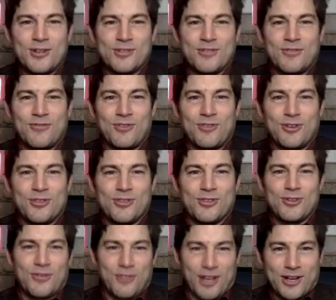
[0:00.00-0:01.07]
to feel sort
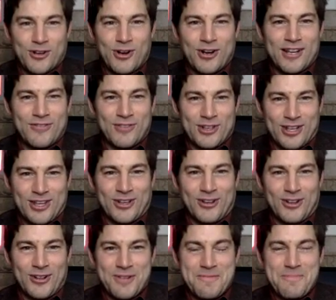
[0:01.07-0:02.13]
of like you're on an even
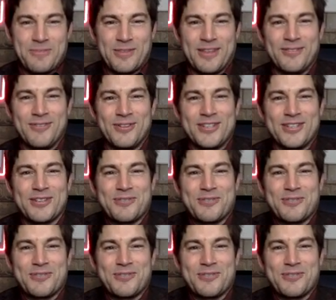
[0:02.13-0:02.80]
keel, which is